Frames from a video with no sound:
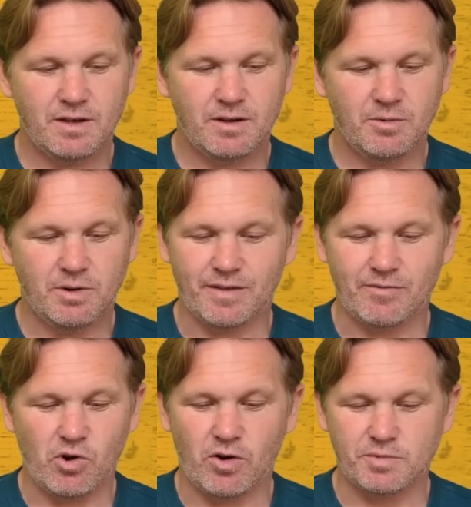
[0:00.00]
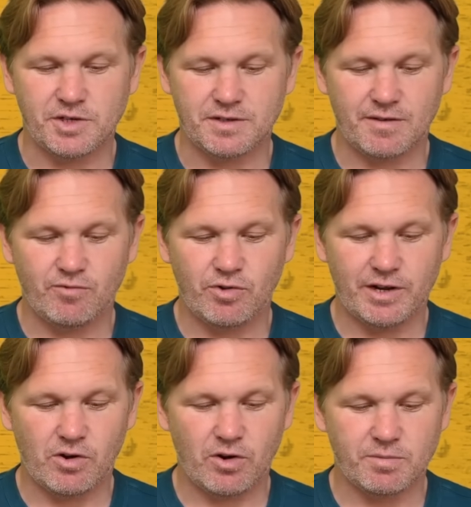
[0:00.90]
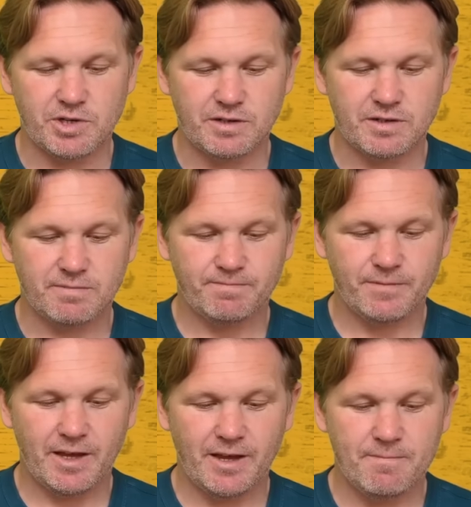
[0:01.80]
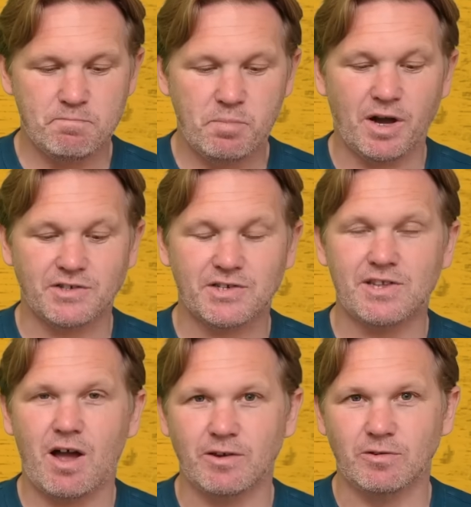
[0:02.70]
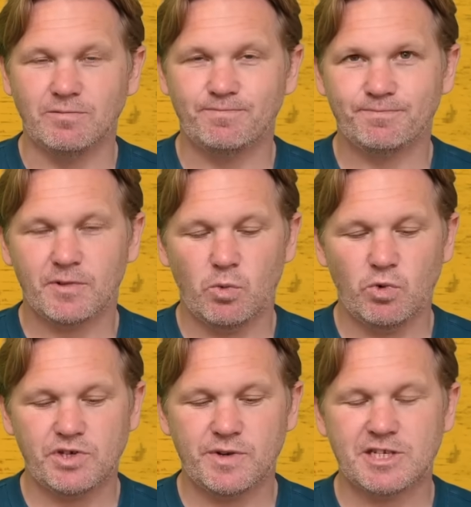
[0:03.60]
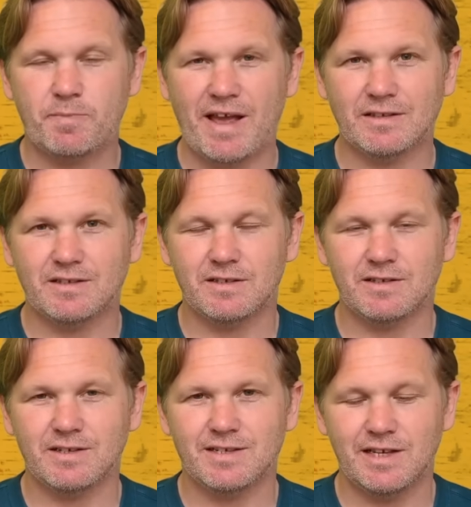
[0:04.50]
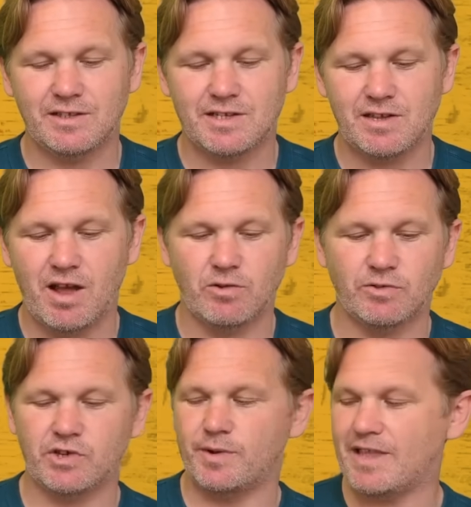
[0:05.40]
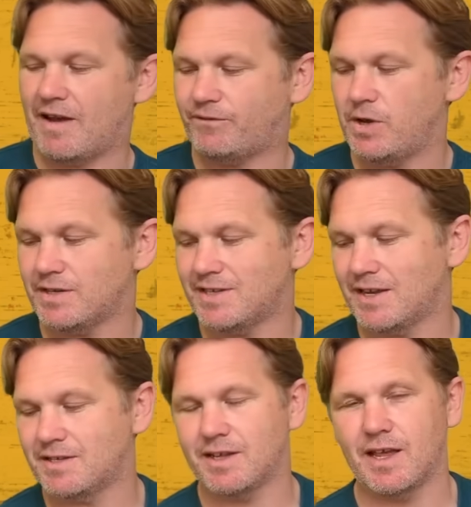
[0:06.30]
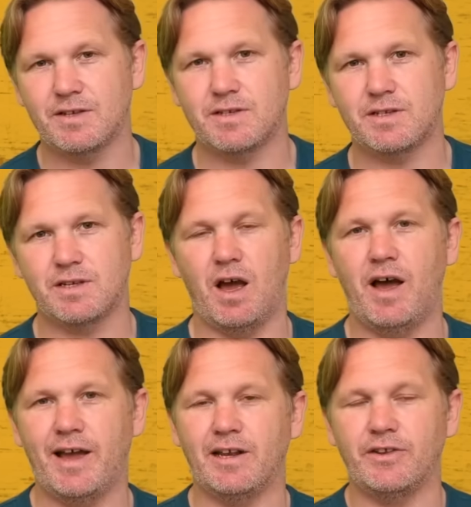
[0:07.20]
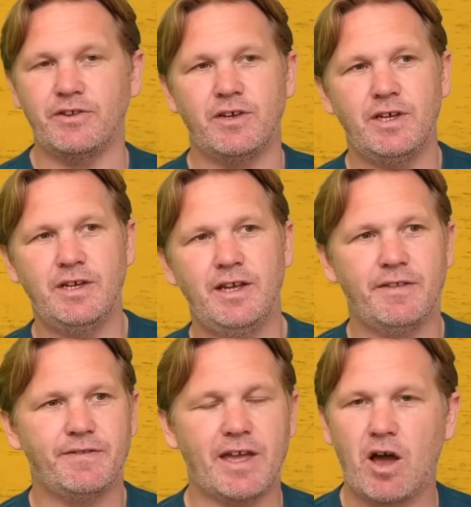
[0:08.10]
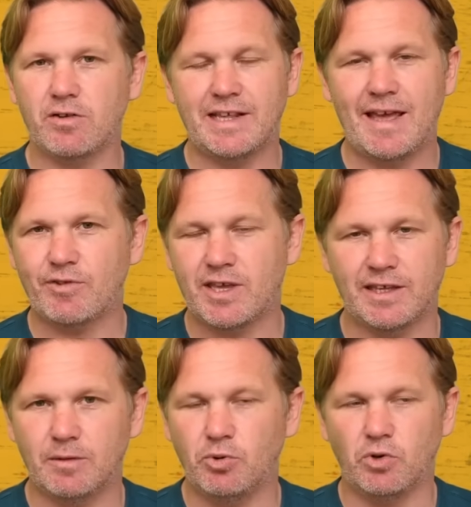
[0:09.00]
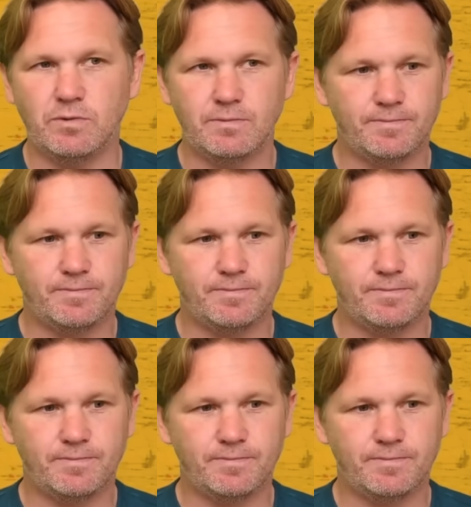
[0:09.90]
well, they've got options. They've really got options. But style. What do you expect to see the style? So in that first test against Ireland, they hardly ever kicked the ball